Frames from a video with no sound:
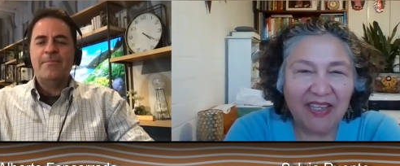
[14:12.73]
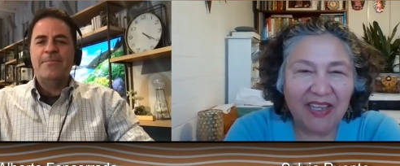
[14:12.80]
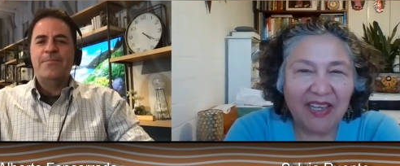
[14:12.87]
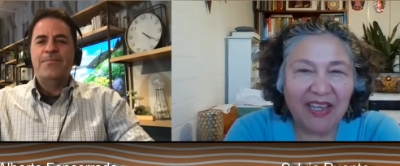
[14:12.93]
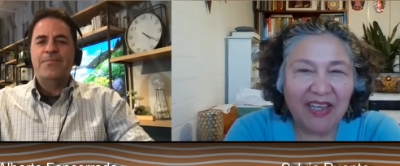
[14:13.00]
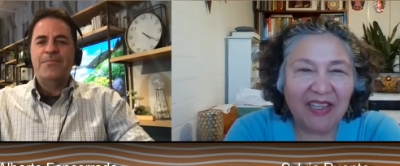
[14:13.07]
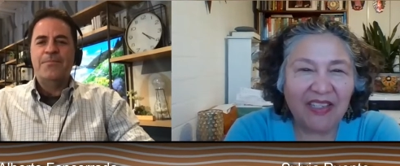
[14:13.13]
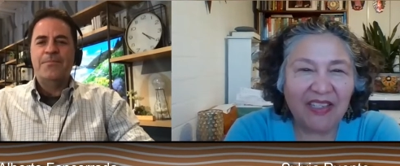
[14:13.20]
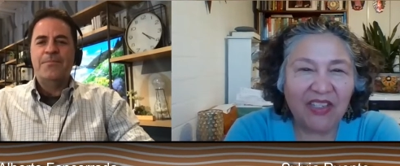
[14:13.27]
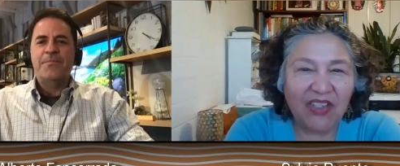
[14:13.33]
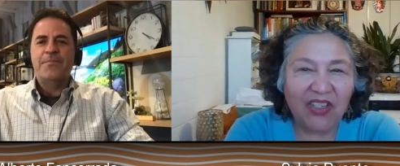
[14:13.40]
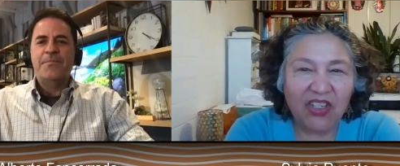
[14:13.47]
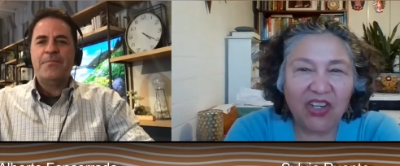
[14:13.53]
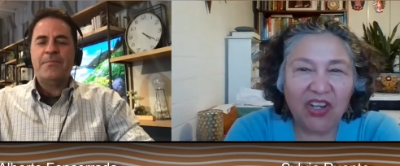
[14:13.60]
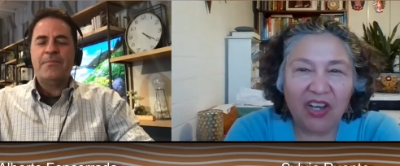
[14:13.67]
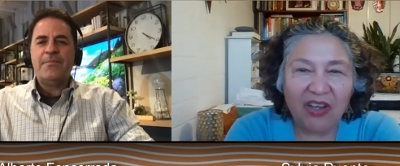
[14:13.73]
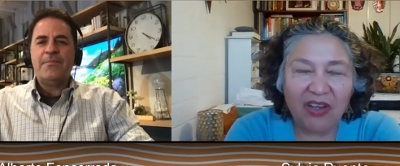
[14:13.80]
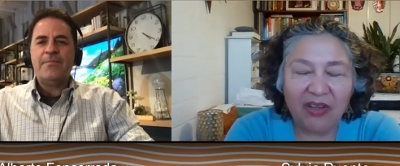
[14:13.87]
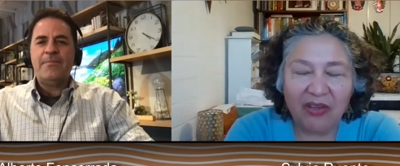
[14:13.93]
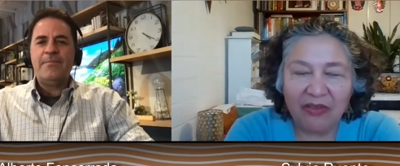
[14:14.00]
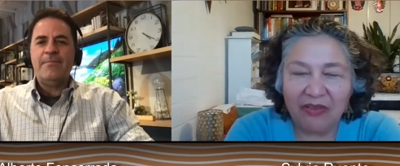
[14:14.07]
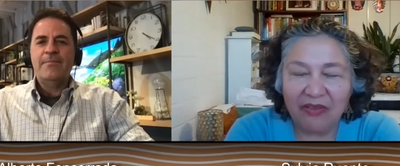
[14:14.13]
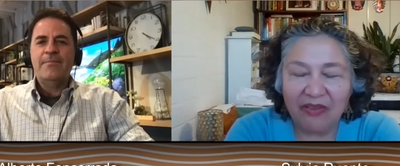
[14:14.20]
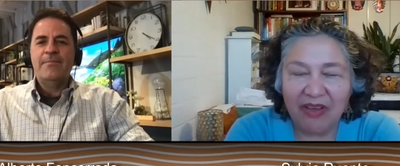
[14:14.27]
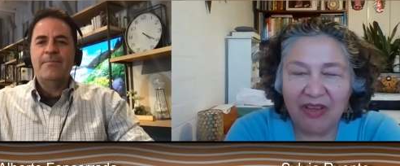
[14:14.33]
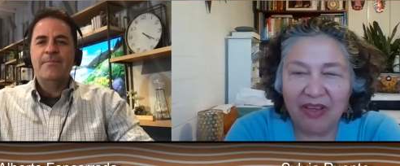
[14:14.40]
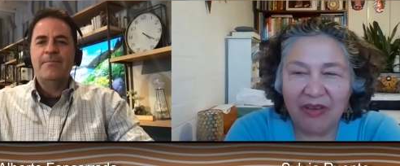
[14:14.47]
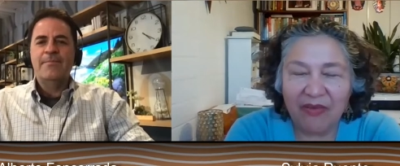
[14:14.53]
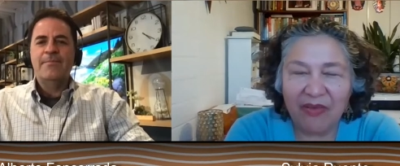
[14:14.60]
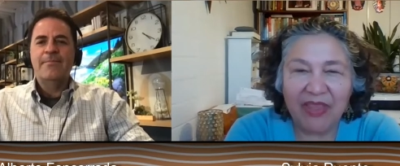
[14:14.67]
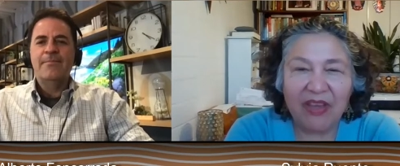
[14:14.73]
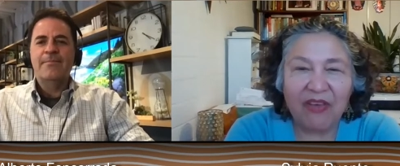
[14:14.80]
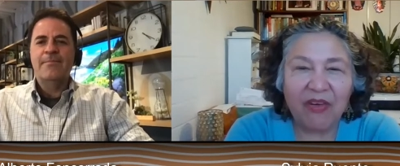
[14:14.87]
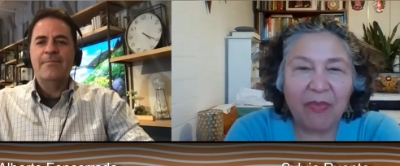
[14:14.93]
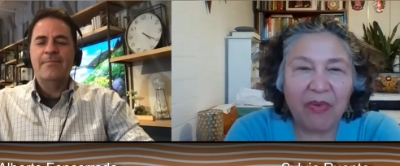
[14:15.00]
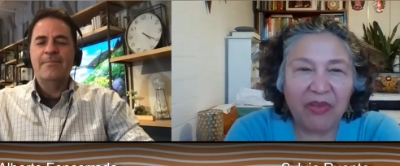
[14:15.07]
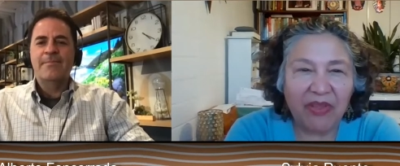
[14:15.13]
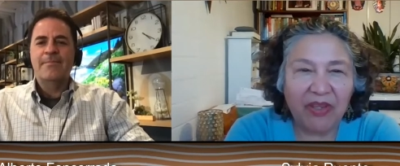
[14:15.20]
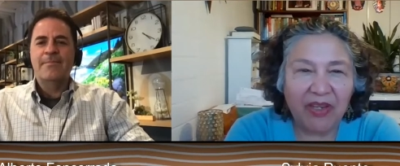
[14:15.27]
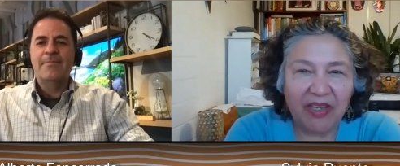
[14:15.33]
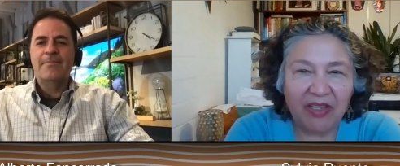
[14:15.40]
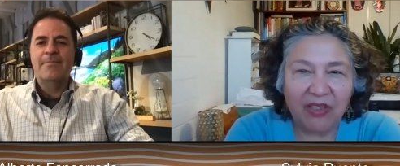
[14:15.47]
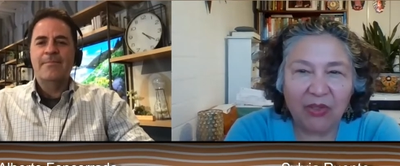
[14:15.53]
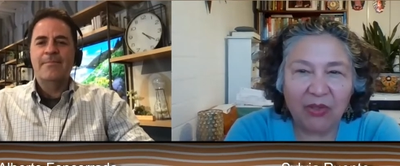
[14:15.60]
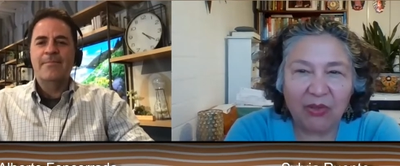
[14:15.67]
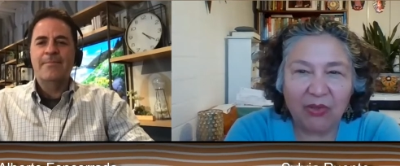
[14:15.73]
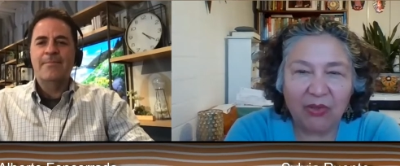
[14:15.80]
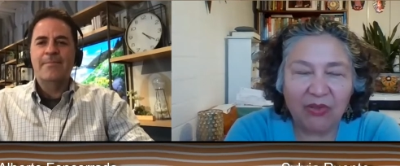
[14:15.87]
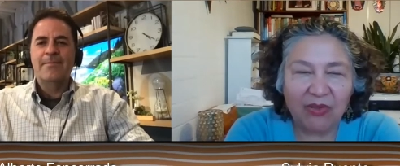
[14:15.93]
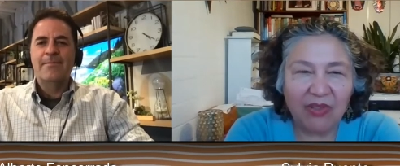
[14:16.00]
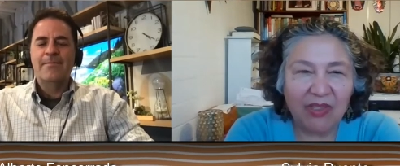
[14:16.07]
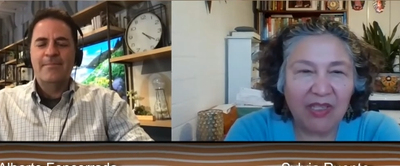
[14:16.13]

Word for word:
Speaker 1: uh, to Chicago uh, when they were both in high school